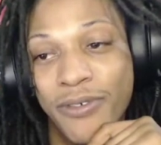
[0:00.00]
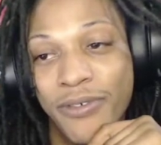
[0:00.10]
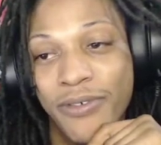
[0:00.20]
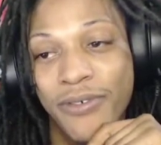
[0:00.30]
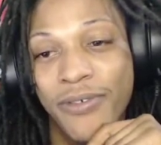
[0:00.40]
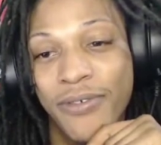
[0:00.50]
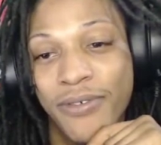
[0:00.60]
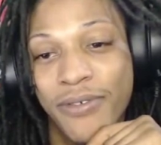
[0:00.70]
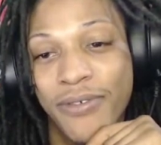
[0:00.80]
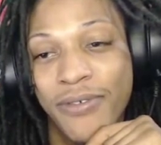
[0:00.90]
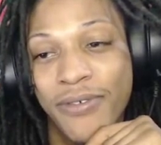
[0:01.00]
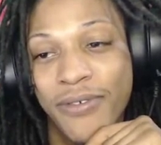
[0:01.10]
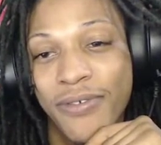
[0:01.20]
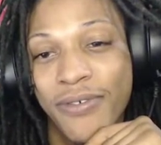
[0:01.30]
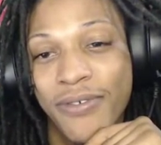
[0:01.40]

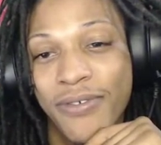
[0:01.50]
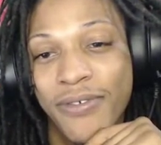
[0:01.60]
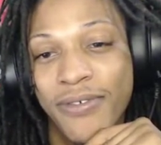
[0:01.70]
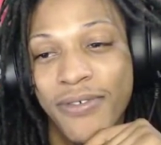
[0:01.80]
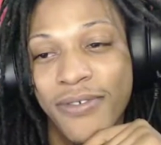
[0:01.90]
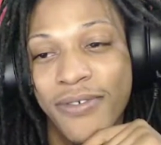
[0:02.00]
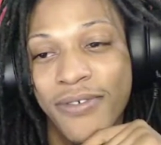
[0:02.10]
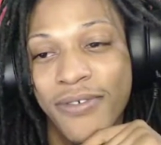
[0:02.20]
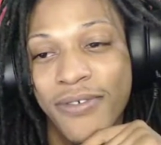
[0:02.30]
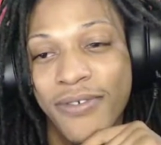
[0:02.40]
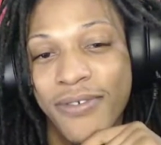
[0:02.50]
No one is speaking in this clip.